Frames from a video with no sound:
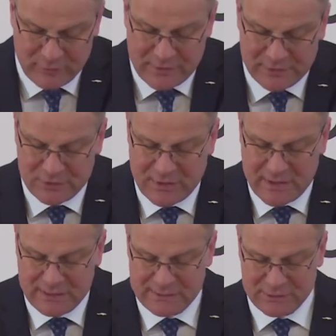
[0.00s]
cultural
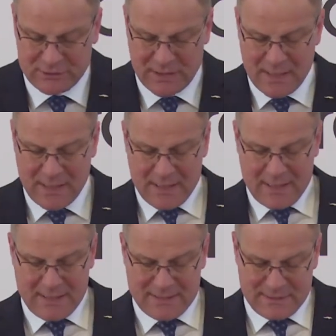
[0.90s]
heritage
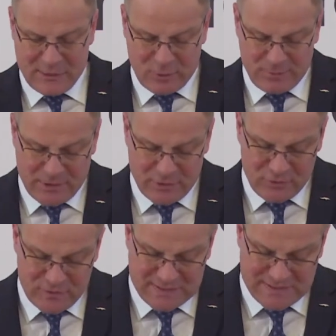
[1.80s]
in the European
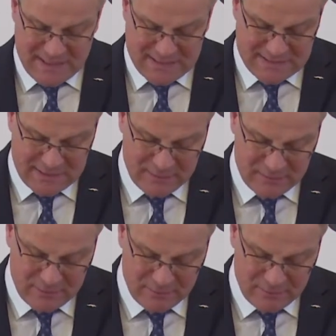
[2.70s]
Union's next long-term